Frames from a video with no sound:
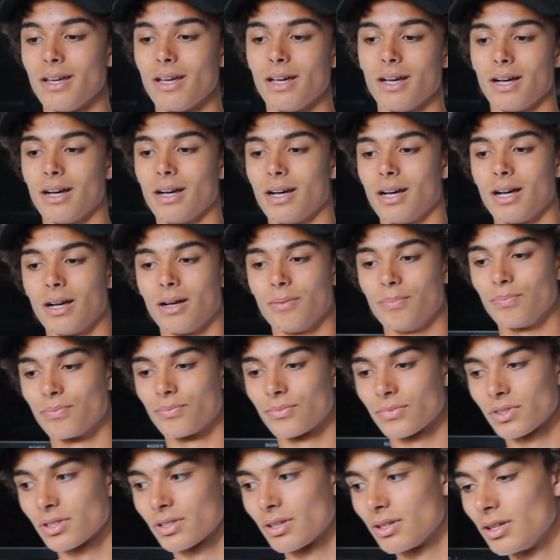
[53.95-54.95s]

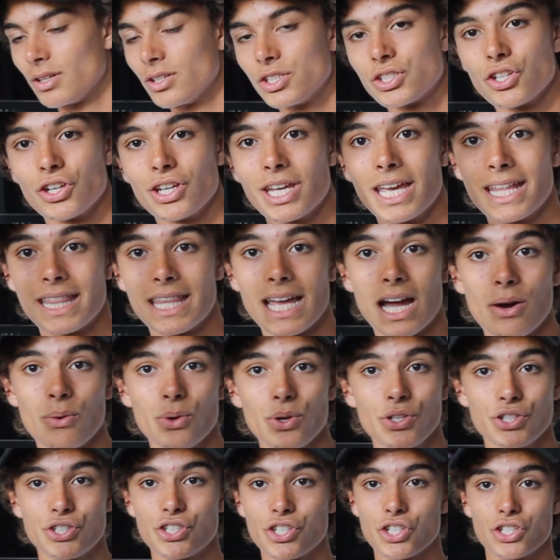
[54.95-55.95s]
So yeah, that
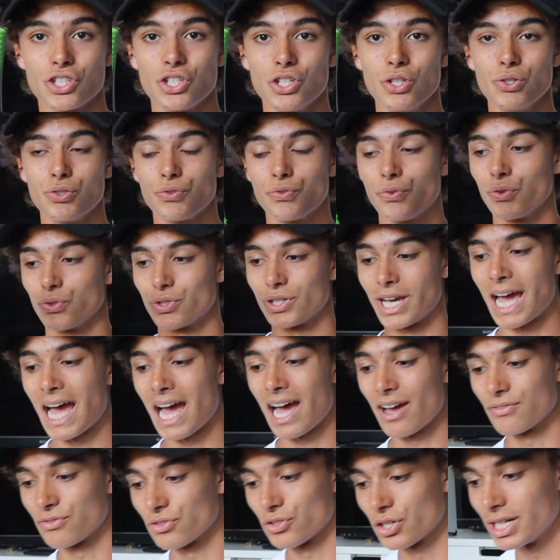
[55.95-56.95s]
one's just useful to
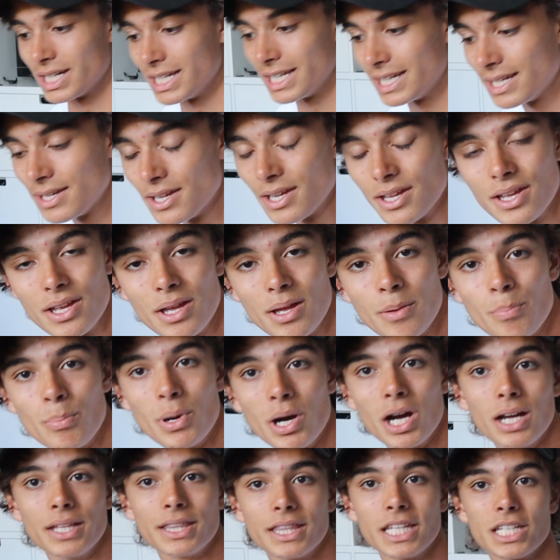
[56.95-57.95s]
have really.
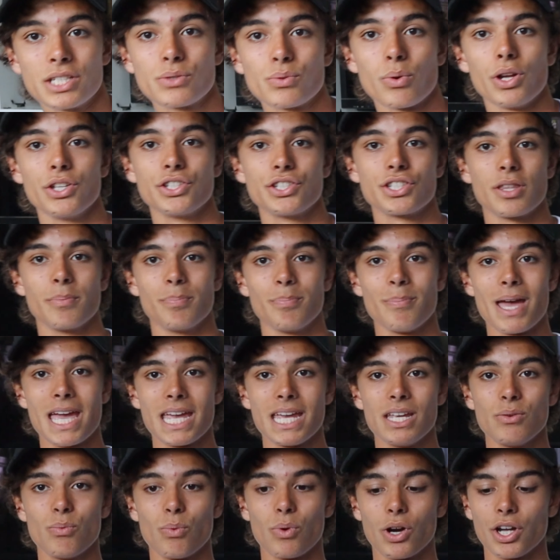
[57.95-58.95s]
But this one's the
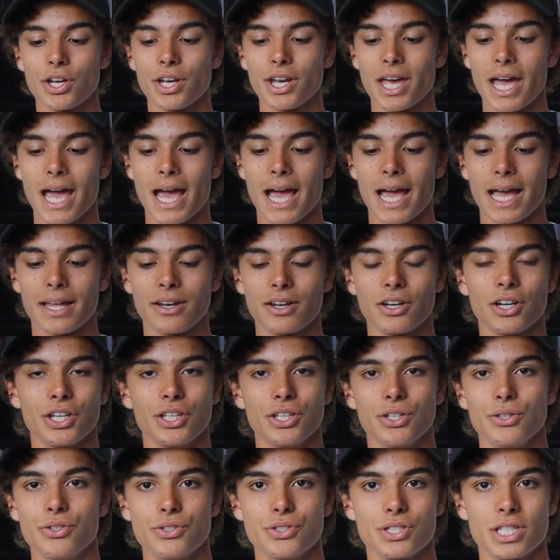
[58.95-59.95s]
main one and I
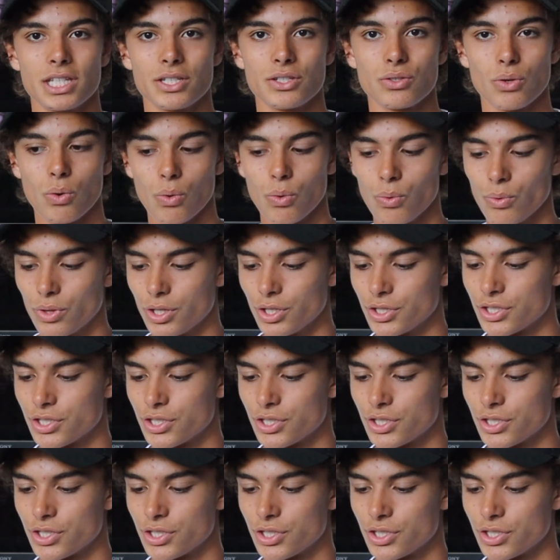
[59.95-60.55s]
use this all the